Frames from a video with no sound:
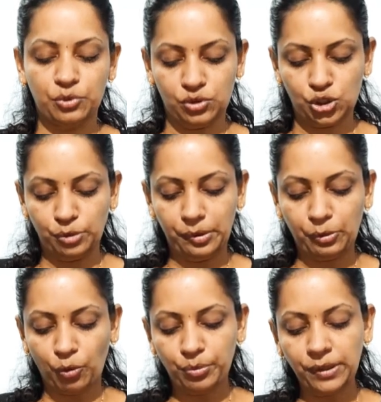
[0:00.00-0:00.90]
should be
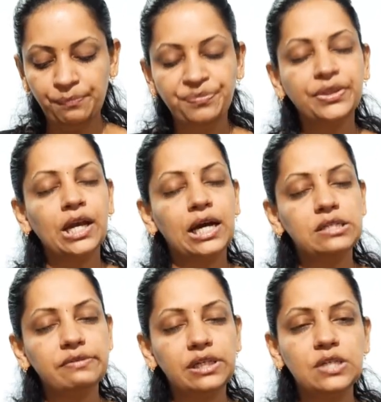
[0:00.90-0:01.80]
proper, as
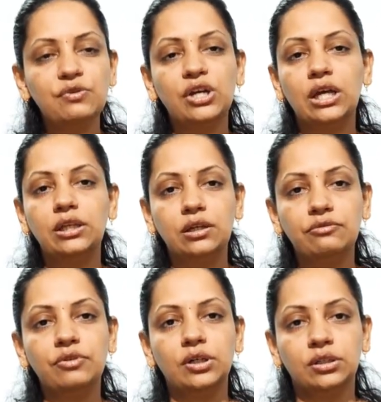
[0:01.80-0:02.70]
well as we can give
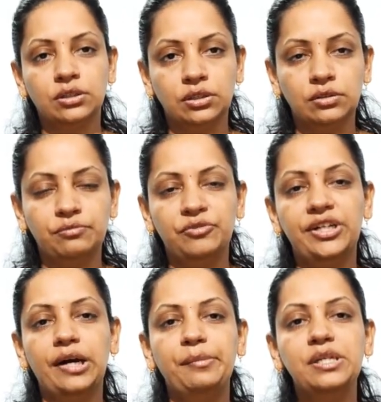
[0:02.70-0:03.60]

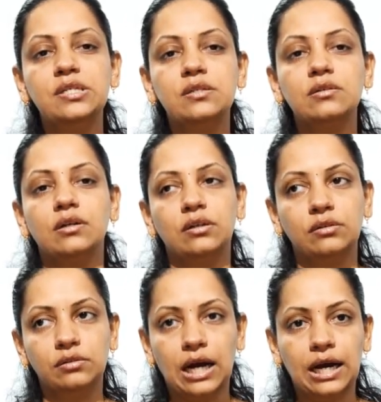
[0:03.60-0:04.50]
vitamins,
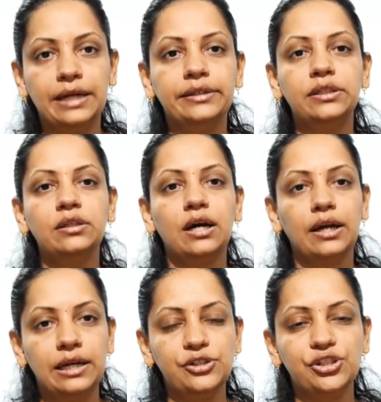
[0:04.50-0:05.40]
iron,
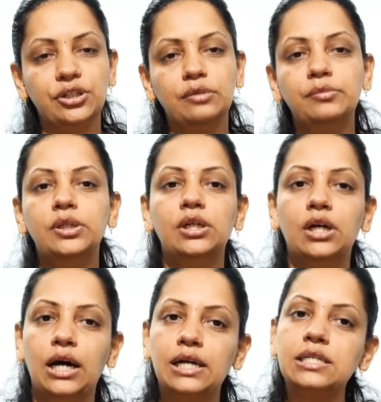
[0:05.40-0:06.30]
calcium,
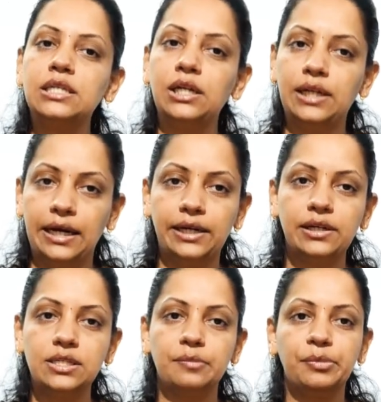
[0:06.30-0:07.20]
as the
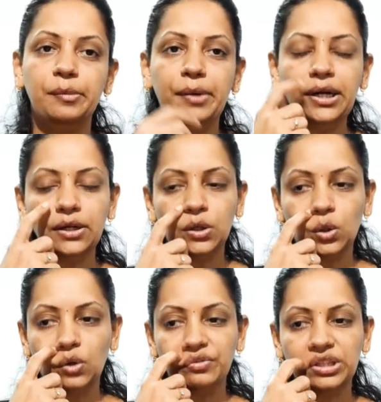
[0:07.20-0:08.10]
dietary supplement,
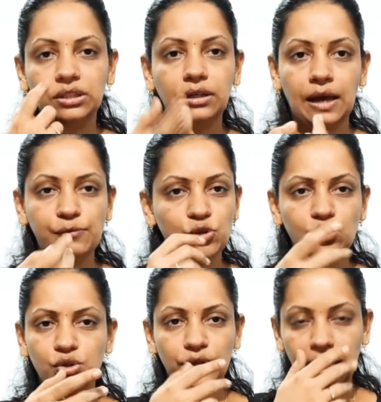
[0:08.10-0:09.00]
along with
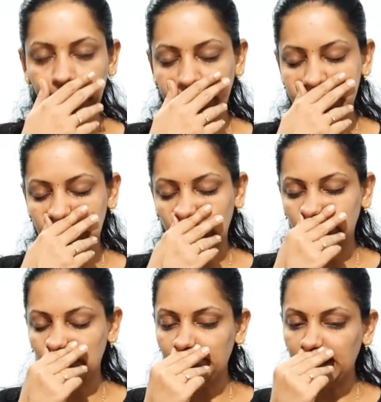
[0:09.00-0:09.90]
capsules or tablets are
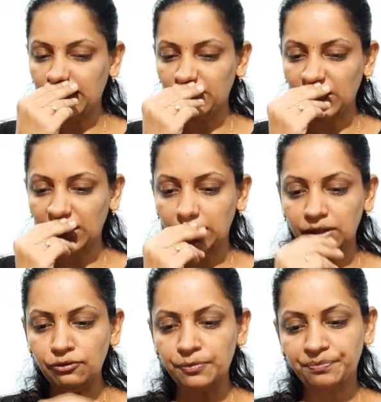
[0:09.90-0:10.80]
available, and we can
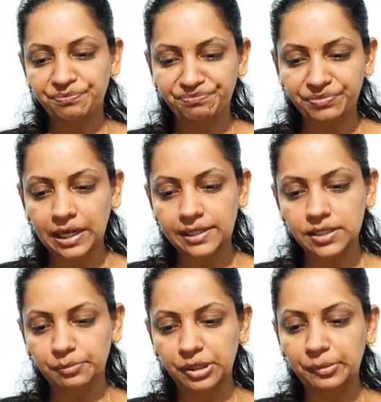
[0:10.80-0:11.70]
give that
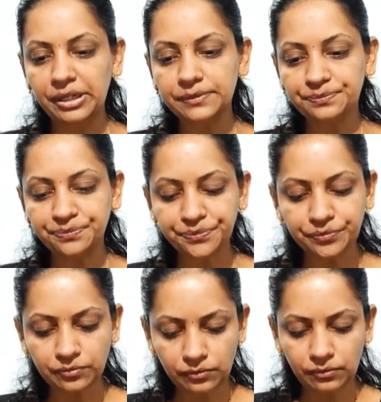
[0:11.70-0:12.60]
supplement.
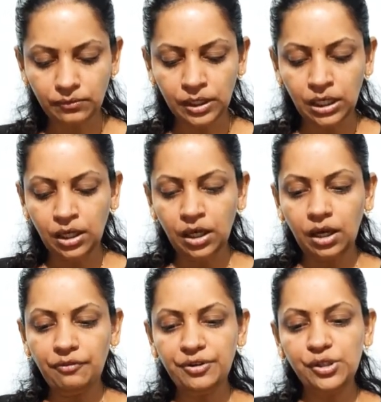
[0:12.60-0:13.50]

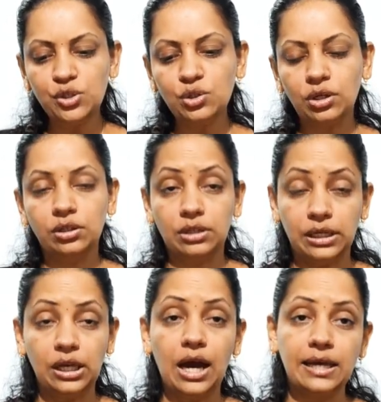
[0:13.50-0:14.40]
If it is
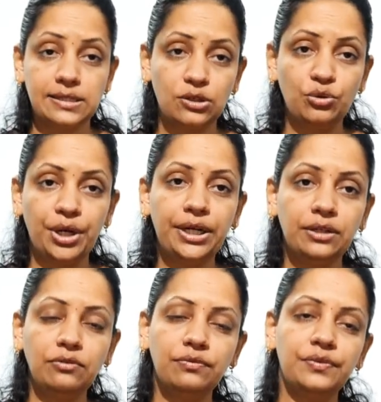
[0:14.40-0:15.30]
as
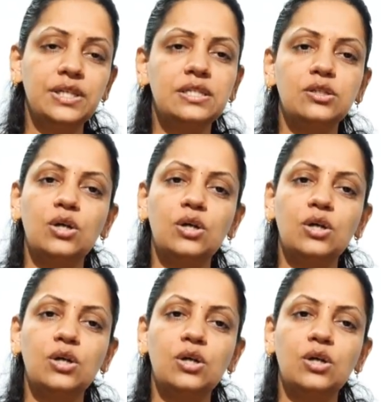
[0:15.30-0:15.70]
curative, this is